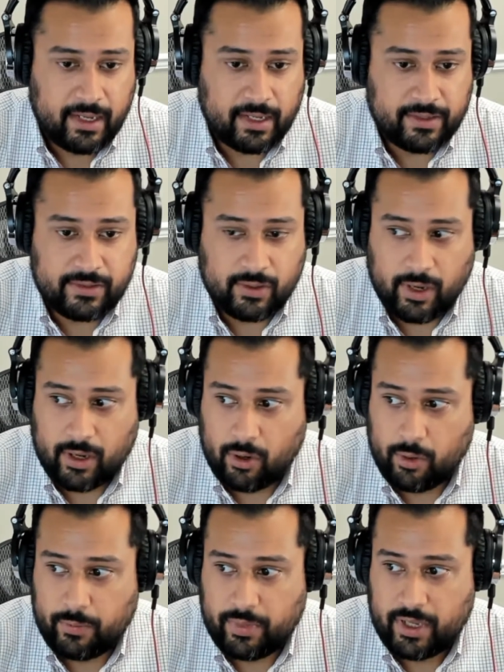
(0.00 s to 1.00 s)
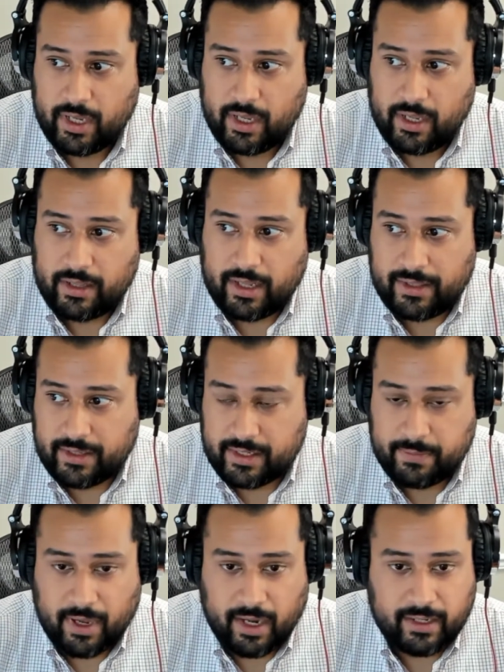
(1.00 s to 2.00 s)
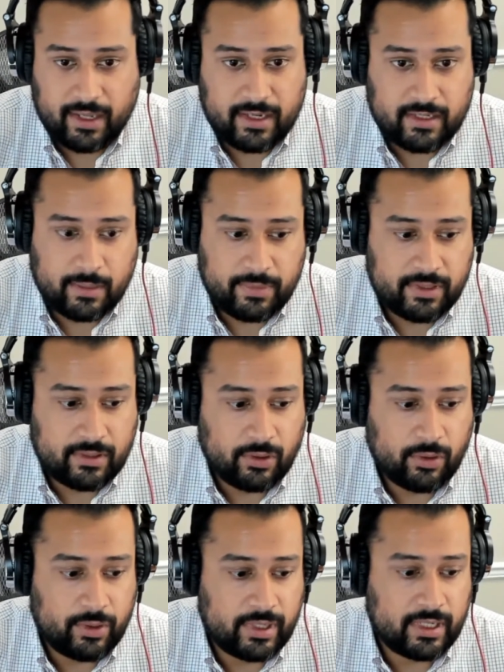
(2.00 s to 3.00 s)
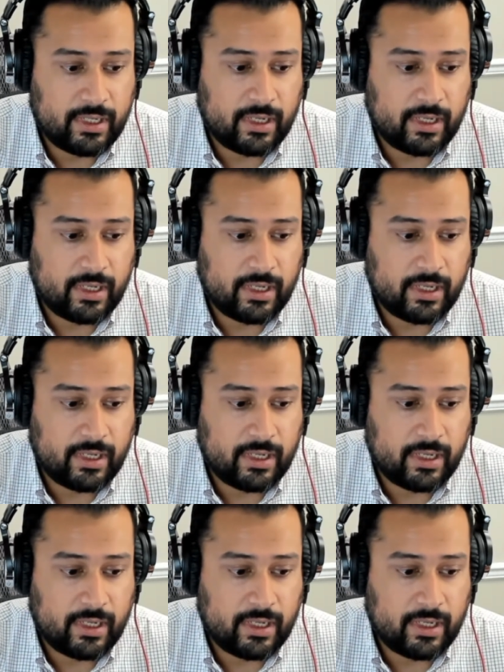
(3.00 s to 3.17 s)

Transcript: And so I hope that this podcast episode